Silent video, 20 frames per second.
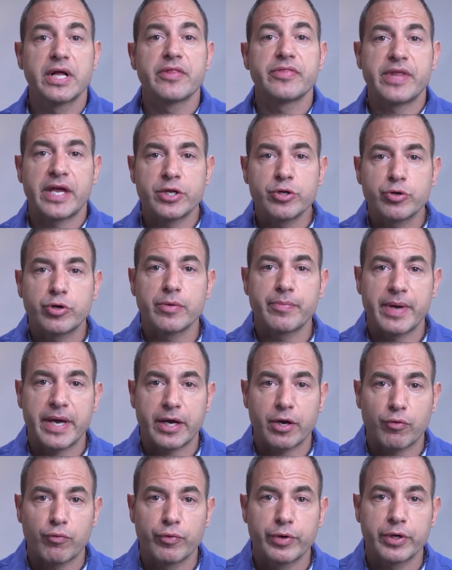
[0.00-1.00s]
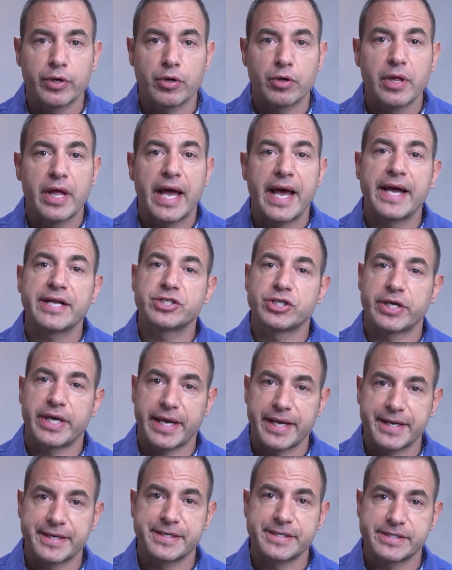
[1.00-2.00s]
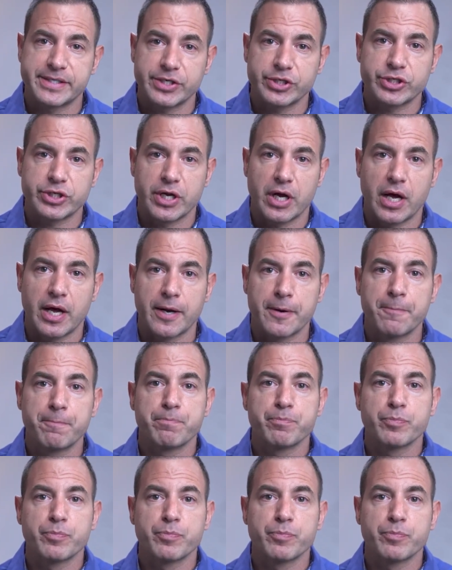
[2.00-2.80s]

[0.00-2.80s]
Then you can make a real educated decision on